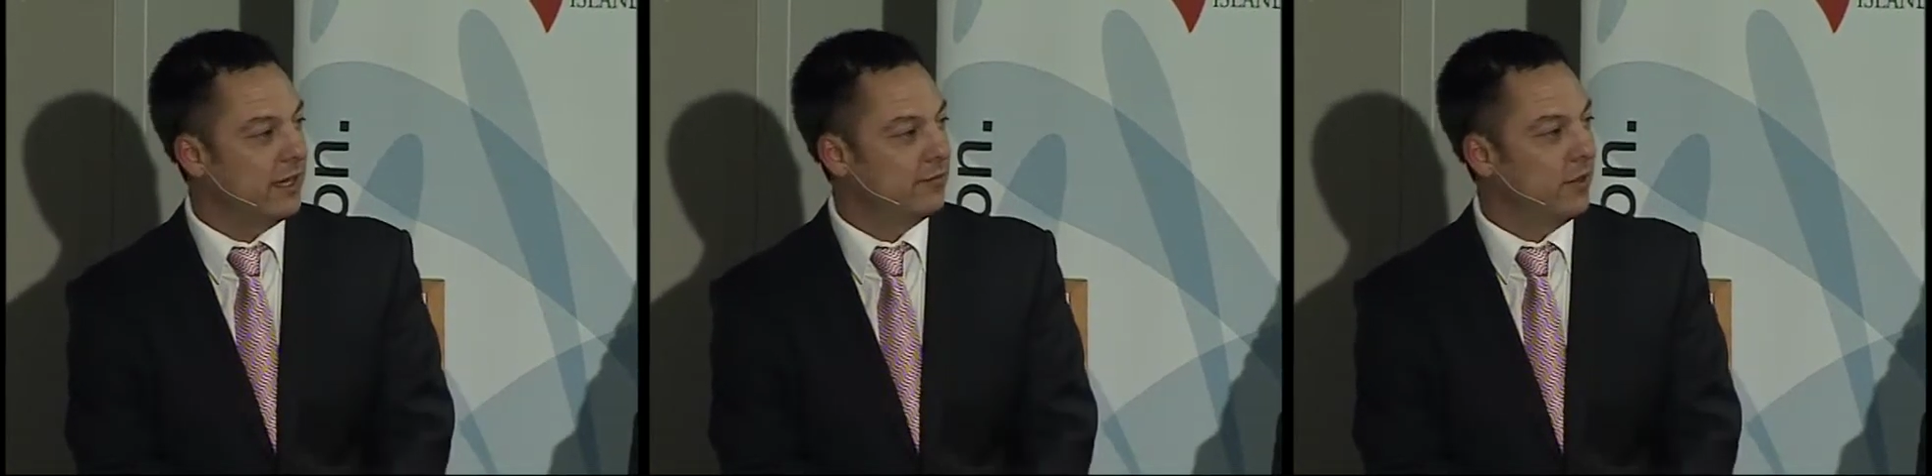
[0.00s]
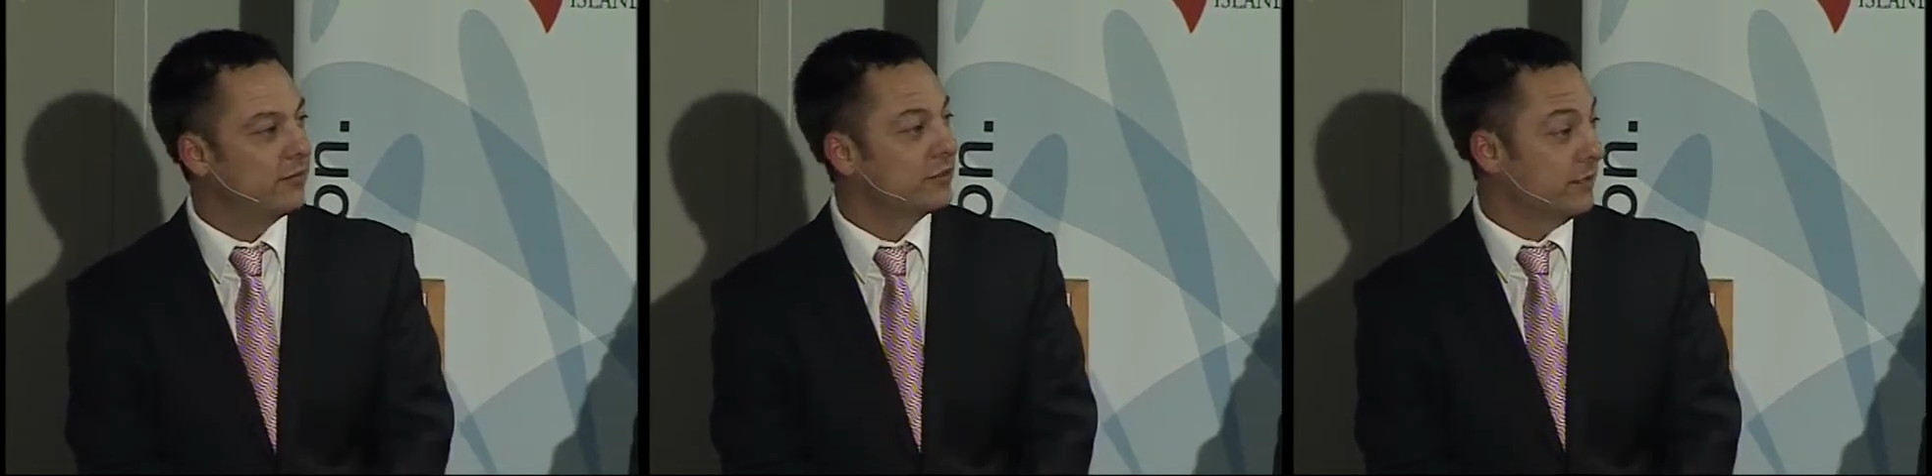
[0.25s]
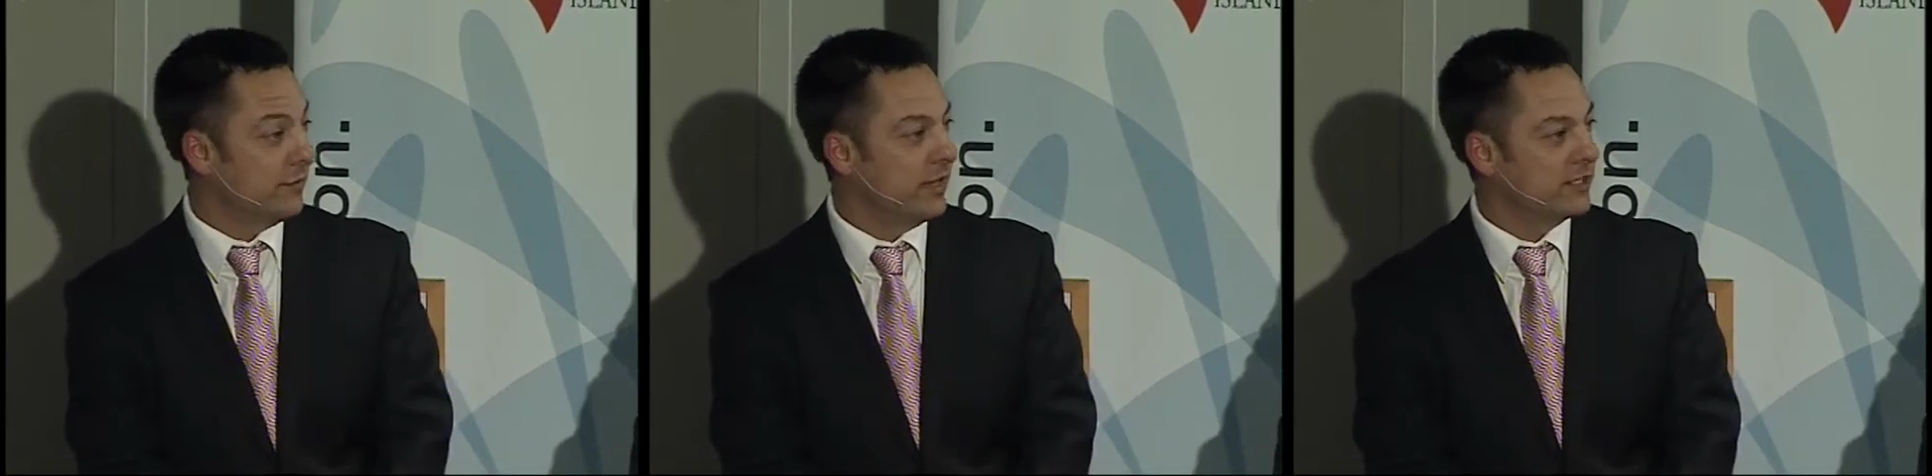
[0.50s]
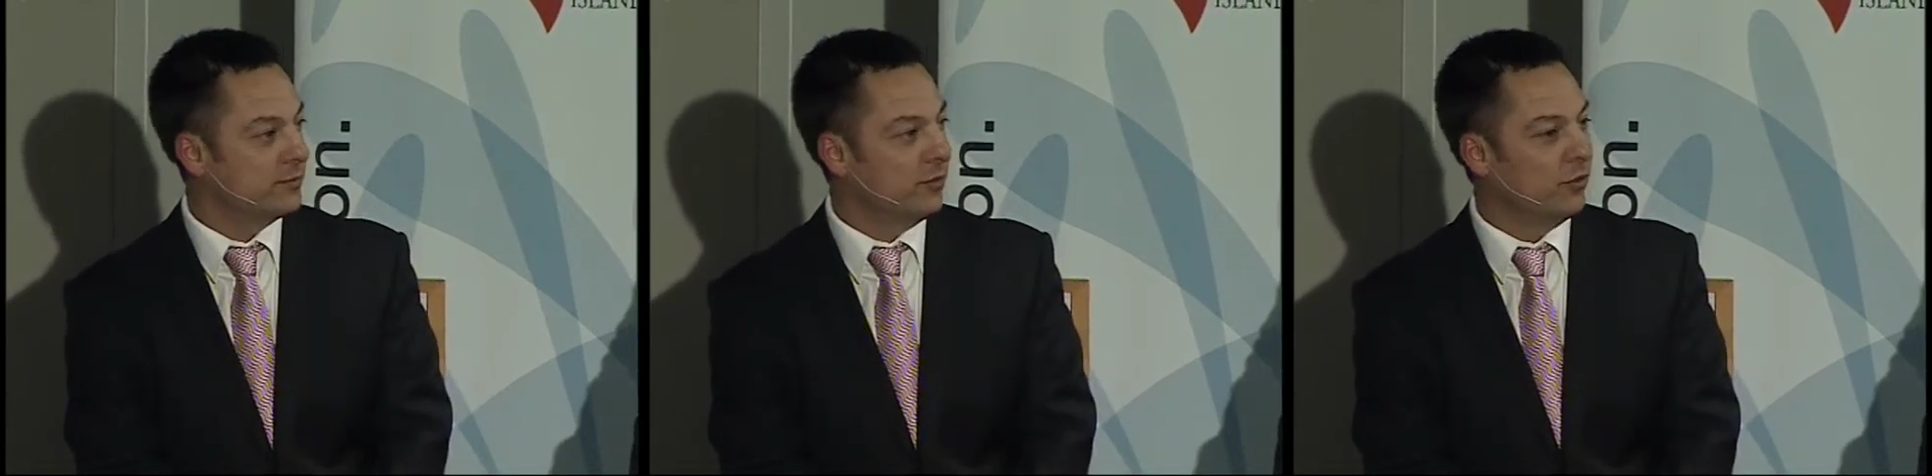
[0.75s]
obviously for our
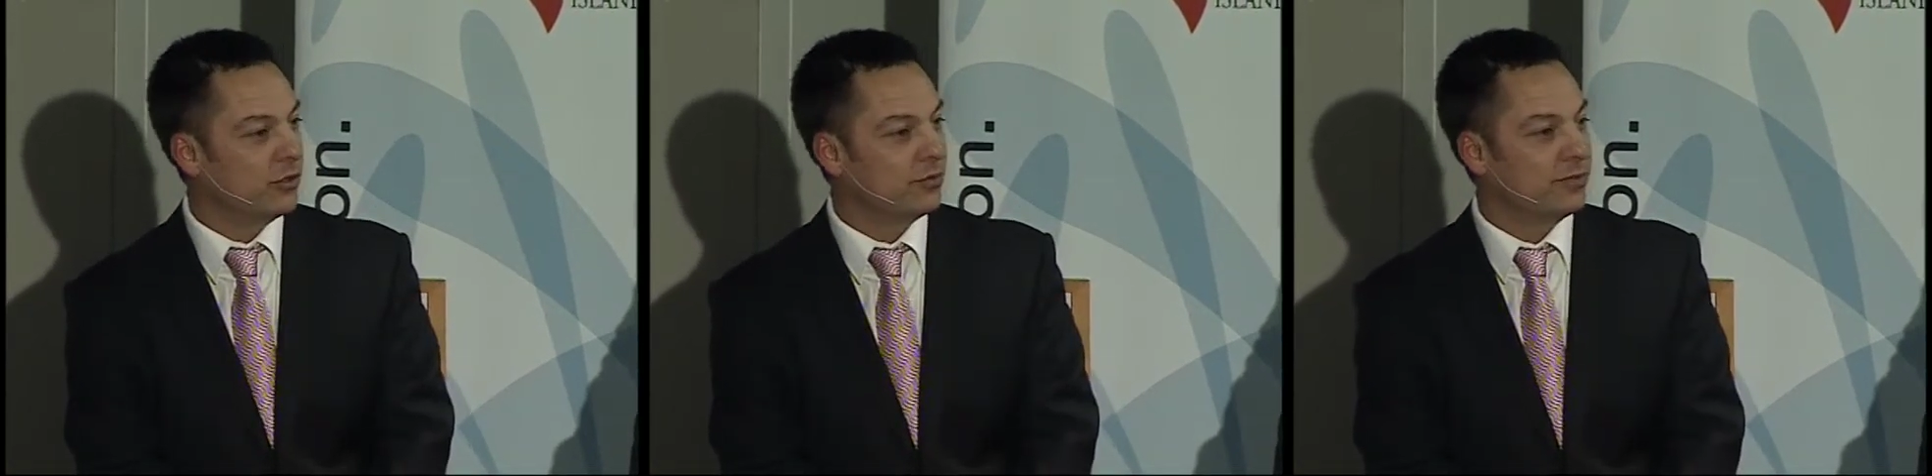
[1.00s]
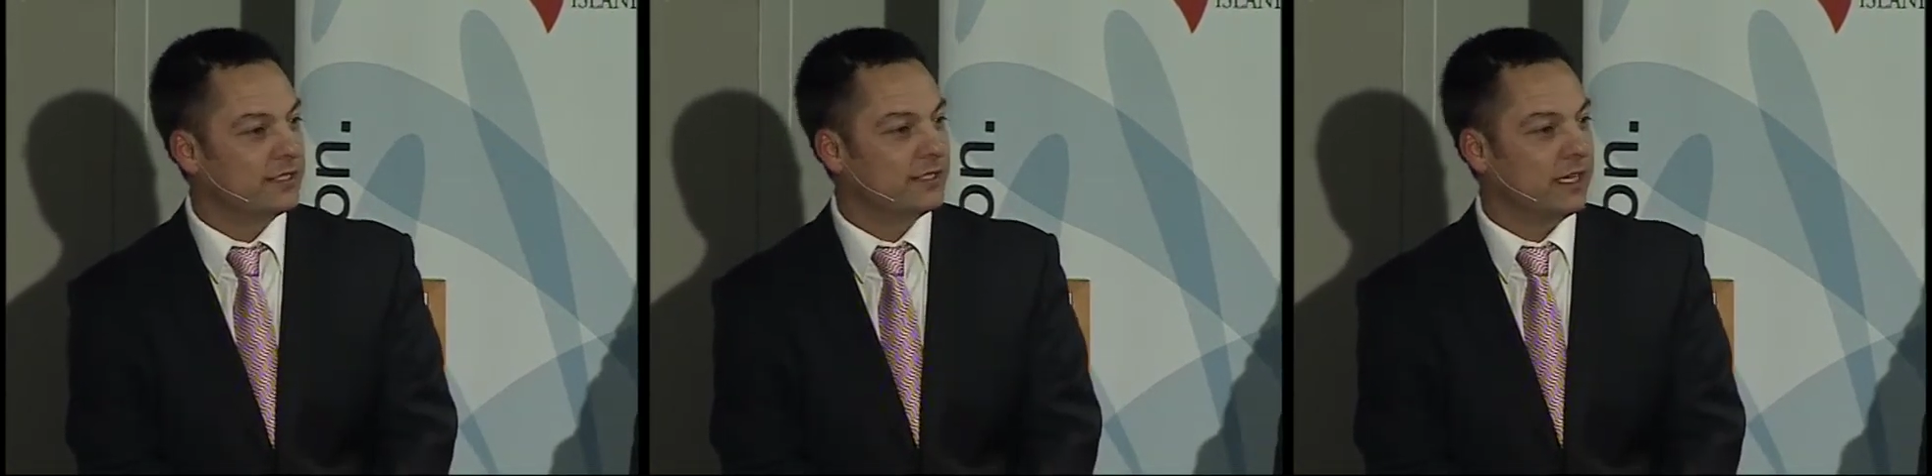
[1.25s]
sport, but